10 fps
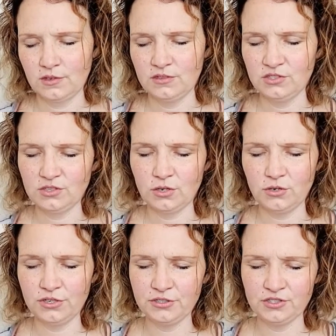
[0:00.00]
So
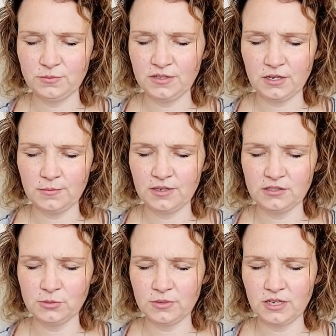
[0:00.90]
you're just becoming a
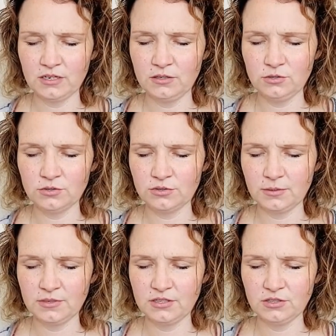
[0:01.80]
spaghetti noodle. I
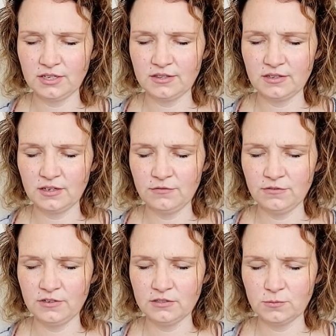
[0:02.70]
mean, you're like the
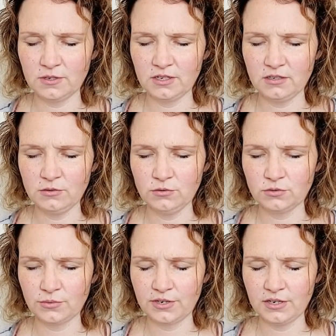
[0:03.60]
infinite spaghetti
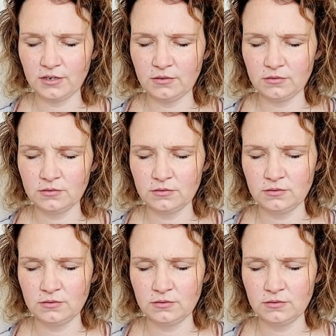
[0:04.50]
noodle right now.